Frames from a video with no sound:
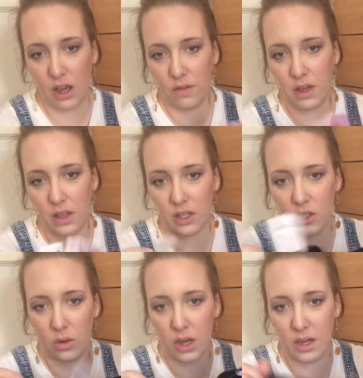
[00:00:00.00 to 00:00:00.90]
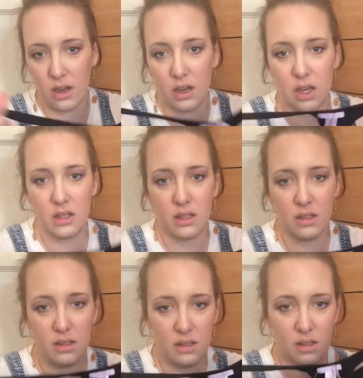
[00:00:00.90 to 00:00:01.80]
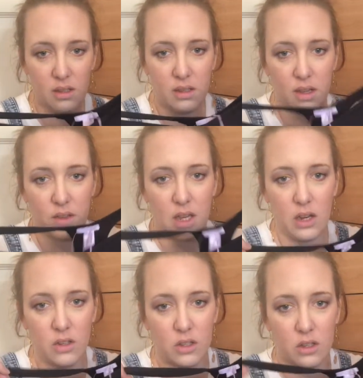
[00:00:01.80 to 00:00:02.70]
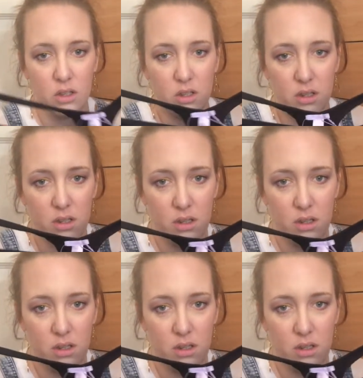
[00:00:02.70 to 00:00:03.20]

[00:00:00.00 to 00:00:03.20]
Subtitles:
I think that's quite nice. I think it looks good.